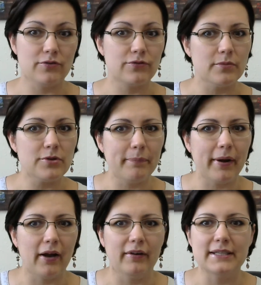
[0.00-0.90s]
from your
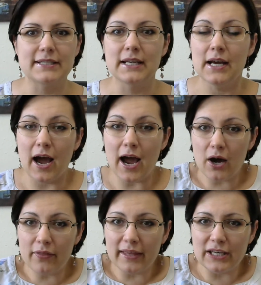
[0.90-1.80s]
parents,
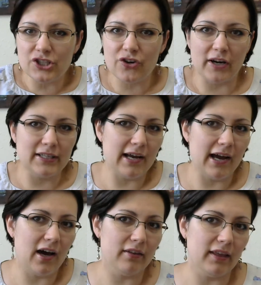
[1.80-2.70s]
how they interacted,
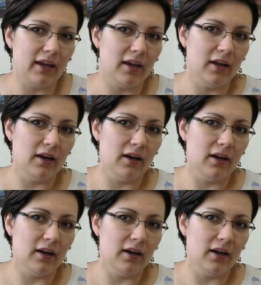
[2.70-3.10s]
how they